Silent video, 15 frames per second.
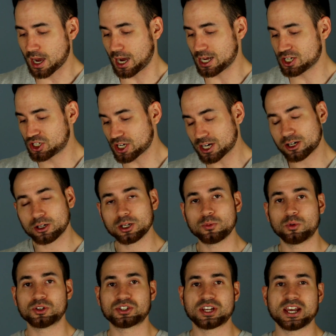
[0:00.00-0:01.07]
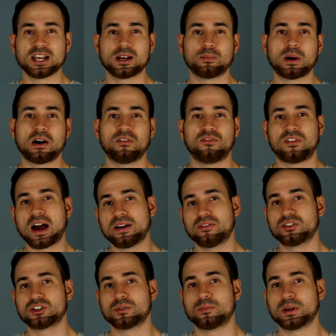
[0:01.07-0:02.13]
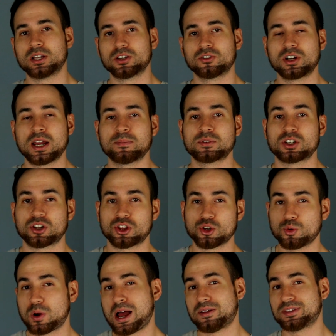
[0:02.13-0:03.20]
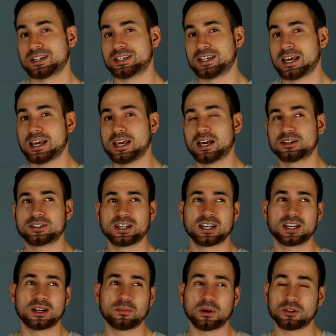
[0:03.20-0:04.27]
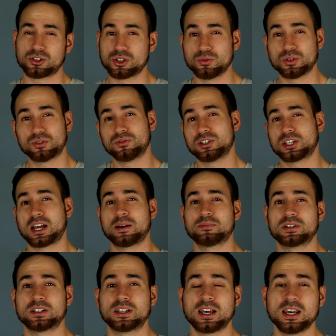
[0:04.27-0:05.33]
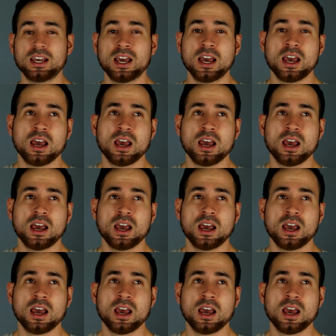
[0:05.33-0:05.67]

I generally will take about 500 milligrams throughout the day. I'll take it about 2 or 3 times a day.